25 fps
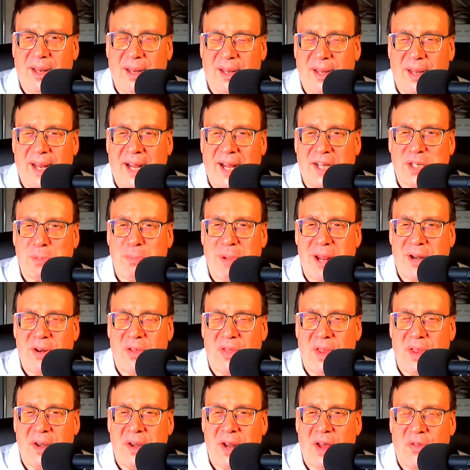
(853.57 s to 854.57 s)
that's better
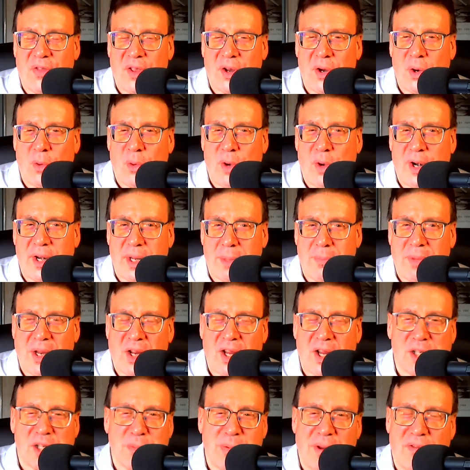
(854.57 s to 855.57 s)
than nothing already,
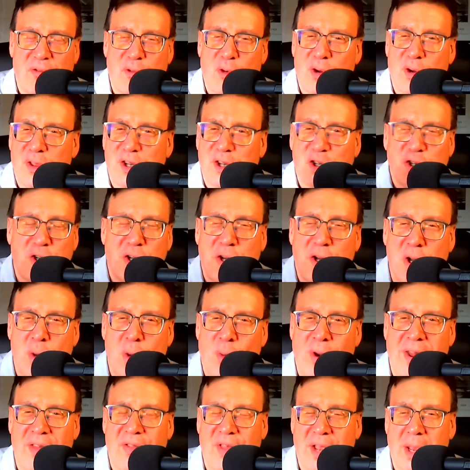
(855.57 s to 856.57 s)
because before this, you didn't know
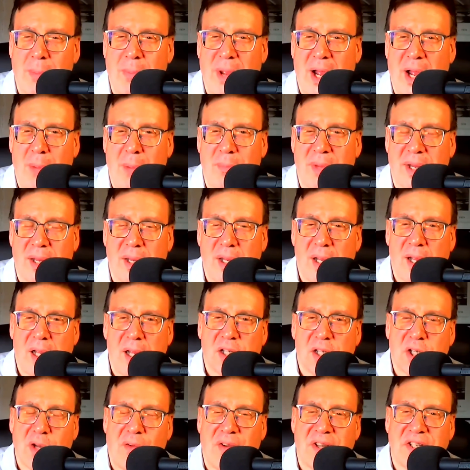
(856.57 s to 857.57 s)
anything about me.
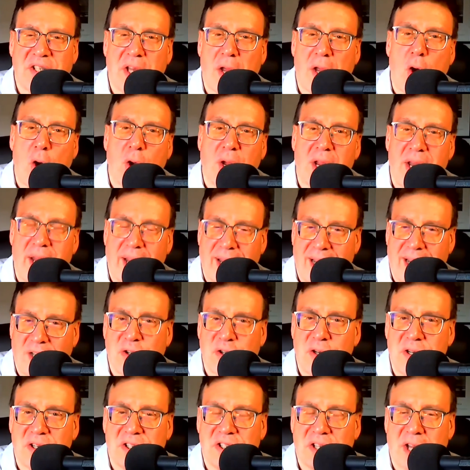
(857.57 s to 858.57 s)
So if I say, oh, can I get
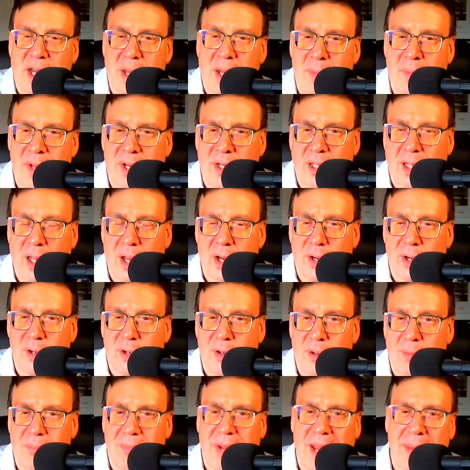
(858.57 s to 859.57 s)
you to stay a minute
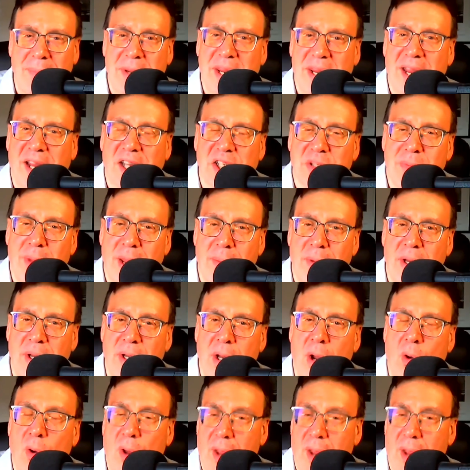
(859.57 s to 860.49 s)
longer? Maybe yes, maybe no.